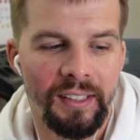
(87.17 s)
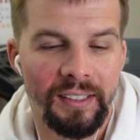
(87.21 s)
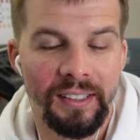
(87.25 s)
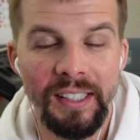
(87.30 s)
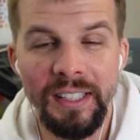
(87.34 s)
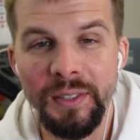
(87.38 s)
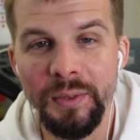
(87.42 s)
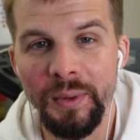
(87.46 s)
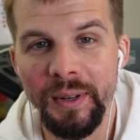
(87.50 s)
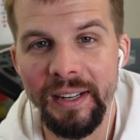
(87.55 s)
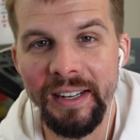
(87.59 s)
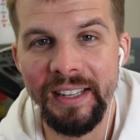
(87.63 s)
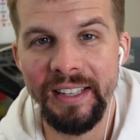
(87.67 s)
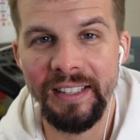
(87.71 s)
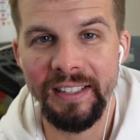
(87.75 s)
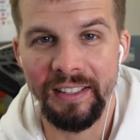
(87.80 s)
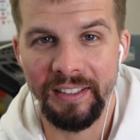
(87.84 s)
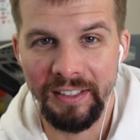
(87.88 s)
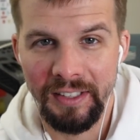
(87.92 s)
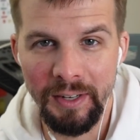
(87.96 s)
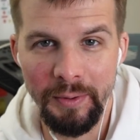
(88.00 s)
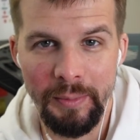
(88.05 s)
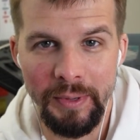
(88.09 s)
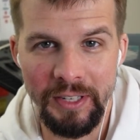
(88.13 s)
This one is a
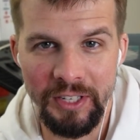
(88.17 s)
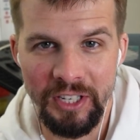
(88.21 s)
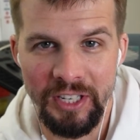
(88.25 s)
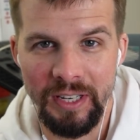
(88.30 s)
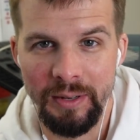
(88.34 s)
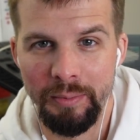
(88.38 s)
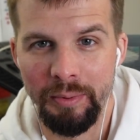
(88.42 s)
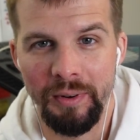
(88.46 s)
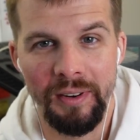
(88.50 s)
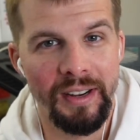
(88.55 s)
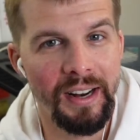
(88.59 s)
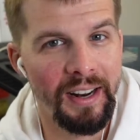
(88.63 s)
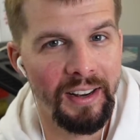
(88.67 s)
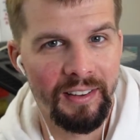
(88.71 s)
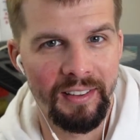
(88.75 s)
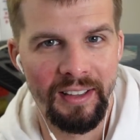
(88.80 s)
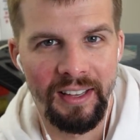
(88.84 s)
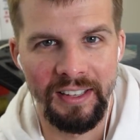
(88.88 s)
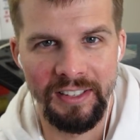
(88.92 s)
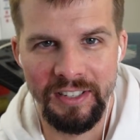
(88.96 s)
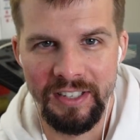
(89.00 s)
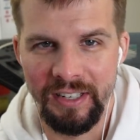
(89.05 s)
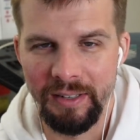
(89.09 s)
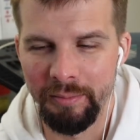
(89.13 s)
little bit cheaper, not a
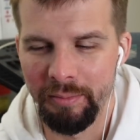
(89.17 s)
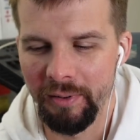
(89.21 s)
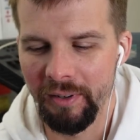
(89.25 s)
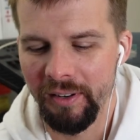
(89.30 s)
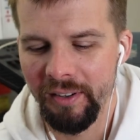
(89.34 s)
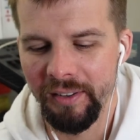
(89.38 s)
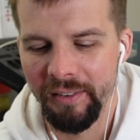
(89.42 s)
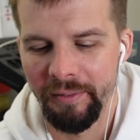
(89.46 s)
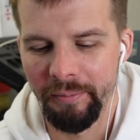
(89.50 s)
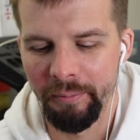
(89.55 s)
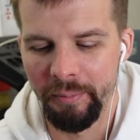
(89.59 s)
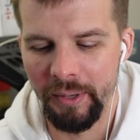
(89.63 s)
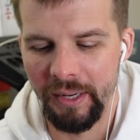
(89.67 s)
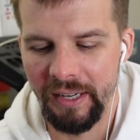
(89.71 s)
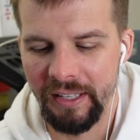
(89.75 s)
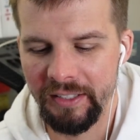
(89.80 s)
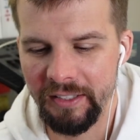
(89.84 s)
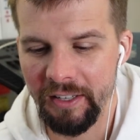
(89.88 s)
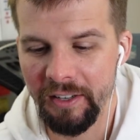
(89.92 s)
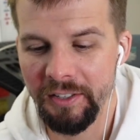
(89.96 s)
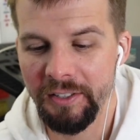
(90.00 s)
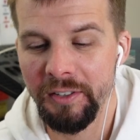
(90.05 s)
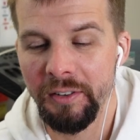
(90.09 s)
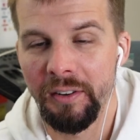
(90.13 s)
lot cheaper, but
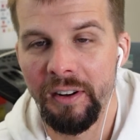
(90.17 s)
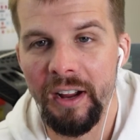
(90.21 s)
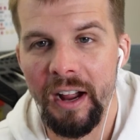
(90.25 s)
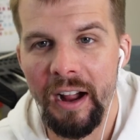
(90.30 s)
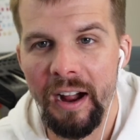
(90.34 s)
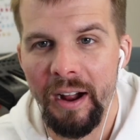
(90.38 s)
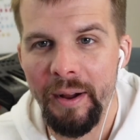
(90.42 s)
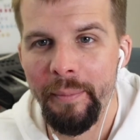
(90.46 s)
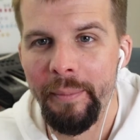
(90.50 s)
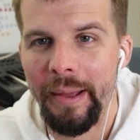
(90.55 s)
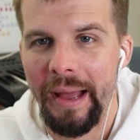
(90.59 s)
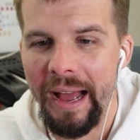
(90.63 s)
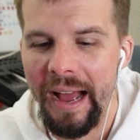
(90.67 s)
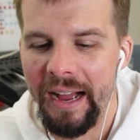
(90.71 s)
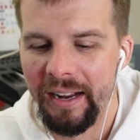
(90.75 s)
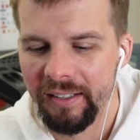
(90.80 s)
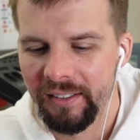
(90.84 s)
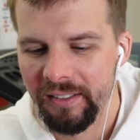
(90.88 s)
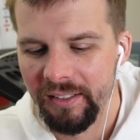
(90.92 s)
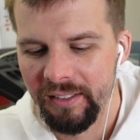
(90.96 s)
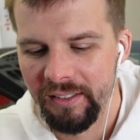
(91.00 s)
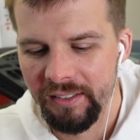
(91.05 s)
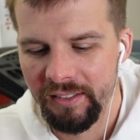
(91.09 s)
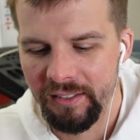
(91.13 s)
it's also
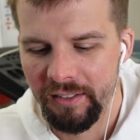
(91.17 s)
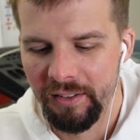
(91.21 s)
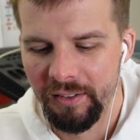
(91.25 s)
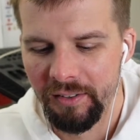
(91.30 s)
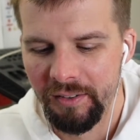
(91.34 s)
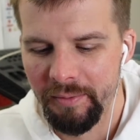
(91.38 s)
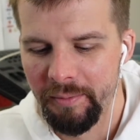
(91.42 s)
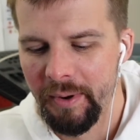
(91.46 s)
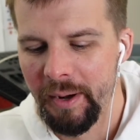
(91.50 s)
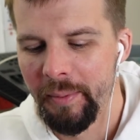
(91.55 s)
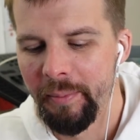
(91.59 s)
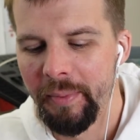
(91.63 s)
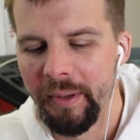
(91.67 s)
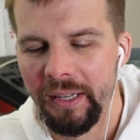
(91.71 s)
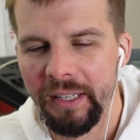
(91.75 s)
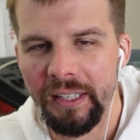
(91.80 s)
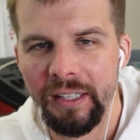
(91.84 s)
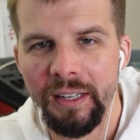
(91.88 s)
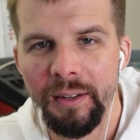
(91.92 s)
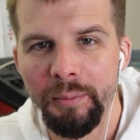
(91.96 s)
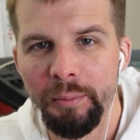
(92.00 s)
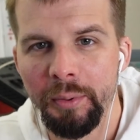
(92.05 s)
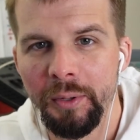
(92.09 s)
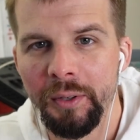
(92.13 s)
compact. So I'm gonna pick
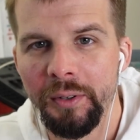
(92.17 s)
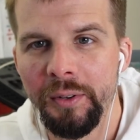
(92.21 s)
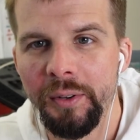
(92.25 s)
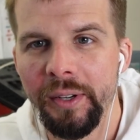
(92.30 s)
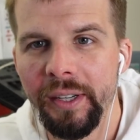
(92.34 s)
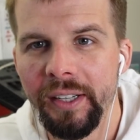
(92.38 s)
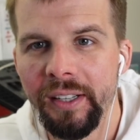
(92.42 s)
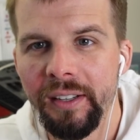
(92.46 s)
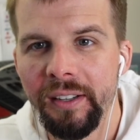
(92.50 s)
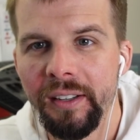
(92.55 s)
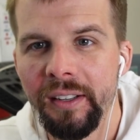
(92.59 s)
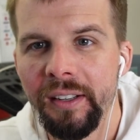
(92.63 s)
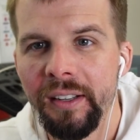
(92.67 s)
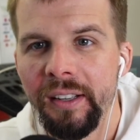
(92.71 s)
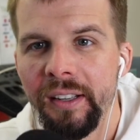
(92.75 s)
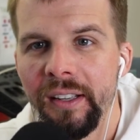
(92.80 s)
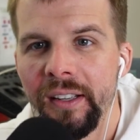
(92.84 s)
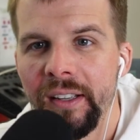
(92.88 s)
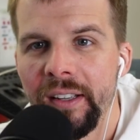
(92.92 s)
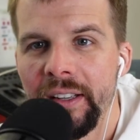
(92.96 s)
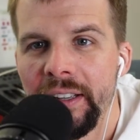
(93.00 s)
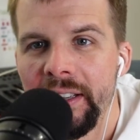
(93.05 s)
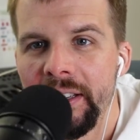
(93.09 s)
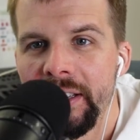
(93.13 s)
it up real quick.
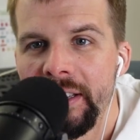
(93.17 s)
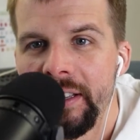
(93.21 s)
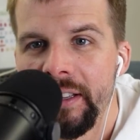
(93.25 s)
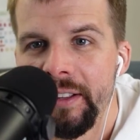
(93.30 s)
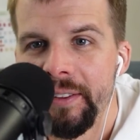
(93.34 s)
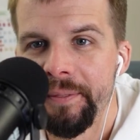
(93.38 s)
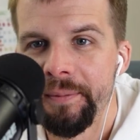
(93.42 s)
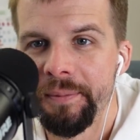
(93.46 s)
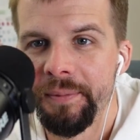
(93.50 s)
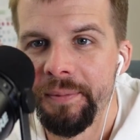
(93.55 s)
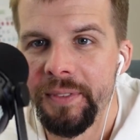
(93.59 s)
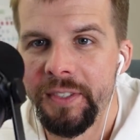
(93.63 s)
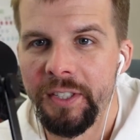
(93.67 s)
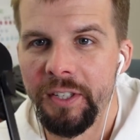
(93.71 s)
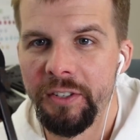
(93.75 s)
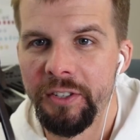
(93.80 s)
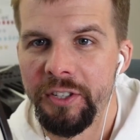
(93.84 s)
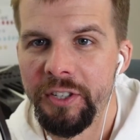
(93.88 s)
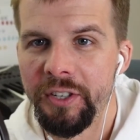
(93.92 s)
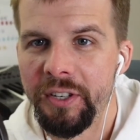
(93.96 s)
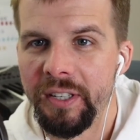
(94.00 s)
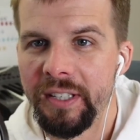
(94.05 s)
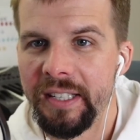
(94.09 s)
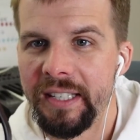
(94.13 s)
So
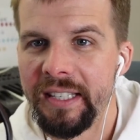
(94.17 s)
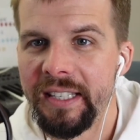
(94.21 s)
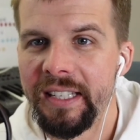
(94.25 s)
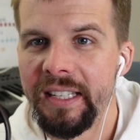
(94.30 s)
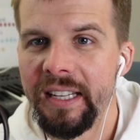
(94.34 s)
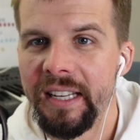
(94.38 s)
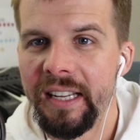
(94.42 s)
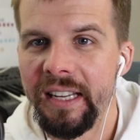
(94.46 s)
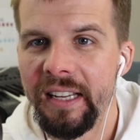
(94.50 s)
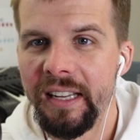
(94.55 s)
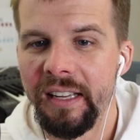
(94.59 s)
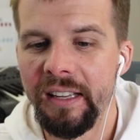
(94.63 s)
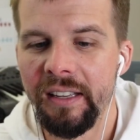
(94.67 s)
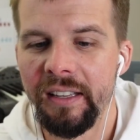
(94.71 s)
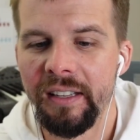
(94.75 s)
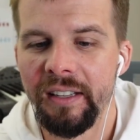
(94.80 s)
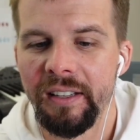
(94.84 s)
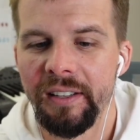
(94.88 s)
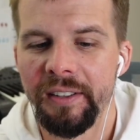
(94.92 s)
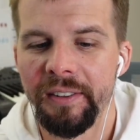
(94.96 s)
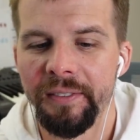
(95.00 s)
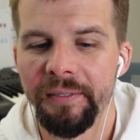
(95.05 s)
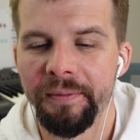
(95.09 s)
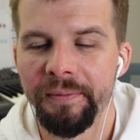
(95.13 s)
as you can see,
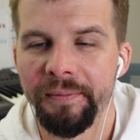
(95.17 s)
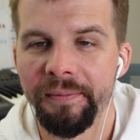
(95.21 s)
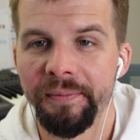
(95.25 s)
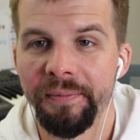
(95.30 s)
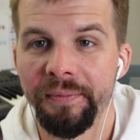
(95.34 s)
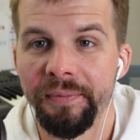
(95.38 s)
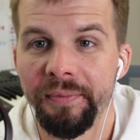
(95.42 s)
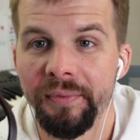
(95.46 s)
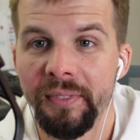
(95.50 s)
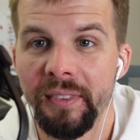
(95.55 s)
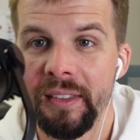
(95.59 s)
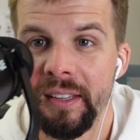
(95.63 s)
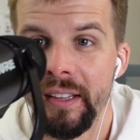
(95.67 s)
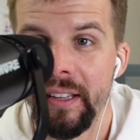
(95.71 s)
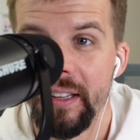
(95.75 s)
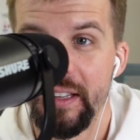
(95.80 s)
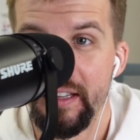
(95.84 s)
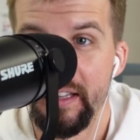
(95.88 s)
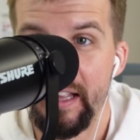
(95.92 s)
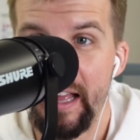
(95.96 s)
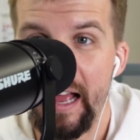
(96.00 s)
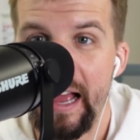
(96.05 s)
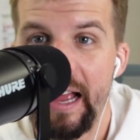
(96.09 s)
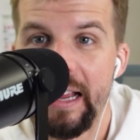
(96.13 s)

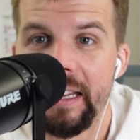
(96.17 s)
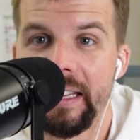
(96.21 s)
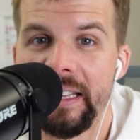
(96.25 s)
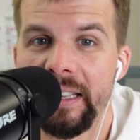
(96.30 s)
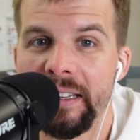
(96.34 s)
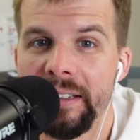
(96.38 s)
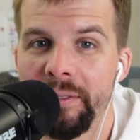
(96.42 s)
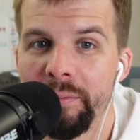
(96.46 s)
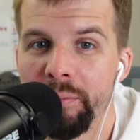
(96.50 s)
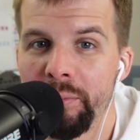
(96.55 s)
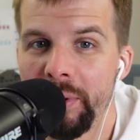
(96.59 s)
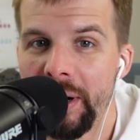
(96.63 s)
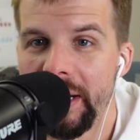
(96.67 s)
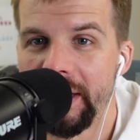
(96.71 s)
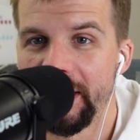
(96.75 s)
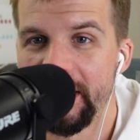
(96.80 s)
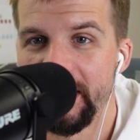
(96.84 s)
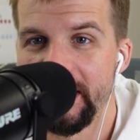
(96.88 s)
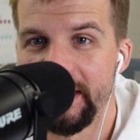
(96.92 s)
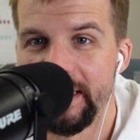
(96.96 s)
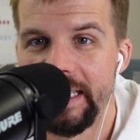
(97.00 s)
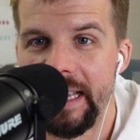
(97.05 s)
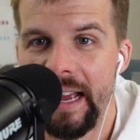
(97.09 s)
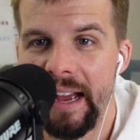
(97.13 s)
I can break
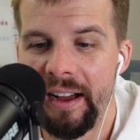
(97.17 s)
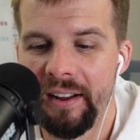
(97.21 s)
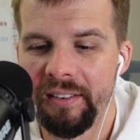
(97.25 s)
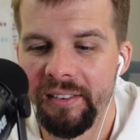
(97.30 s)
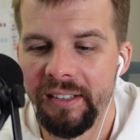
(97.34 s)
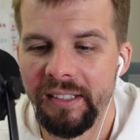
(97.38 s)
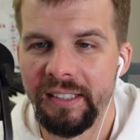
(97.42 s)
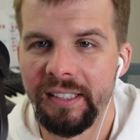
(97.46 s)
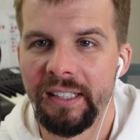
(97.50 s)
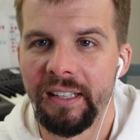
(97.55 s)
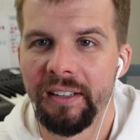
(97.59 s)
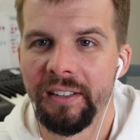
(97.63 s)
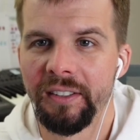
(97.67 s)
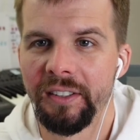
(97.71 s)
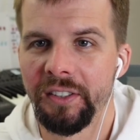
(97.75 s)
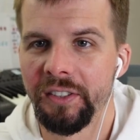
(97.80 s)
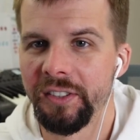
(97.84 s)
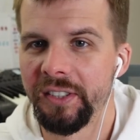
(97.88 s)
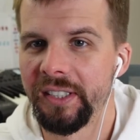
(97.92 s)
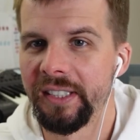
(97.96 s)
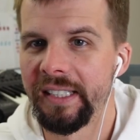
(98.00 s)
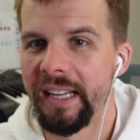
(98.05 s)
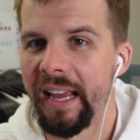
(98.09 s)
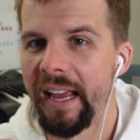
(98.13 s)
this down. It's got a little
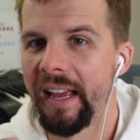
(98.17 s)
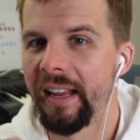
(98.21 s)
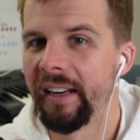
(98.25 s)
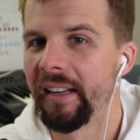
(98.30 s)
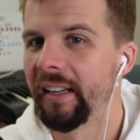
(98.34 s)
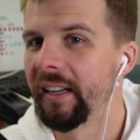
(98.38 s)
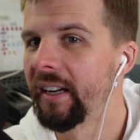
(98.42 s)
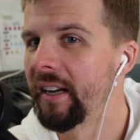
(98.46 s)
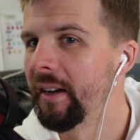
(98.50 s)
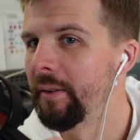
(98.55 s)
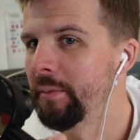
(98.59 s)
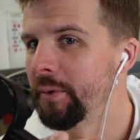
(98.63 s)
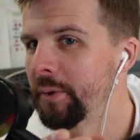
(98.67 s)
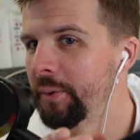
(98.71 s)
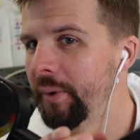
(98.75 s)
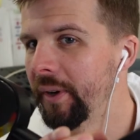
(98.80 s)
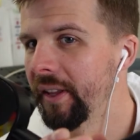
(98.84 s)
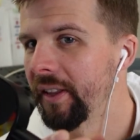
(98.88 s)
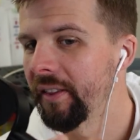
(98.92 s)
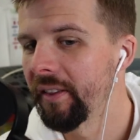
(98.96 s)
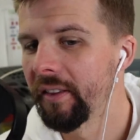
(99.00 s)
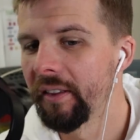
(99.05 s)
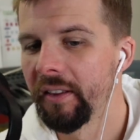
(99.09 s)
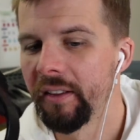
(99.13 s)
stand it comes
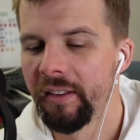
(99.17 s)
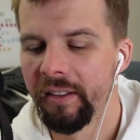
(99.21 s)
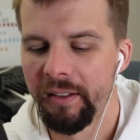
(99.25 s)
with.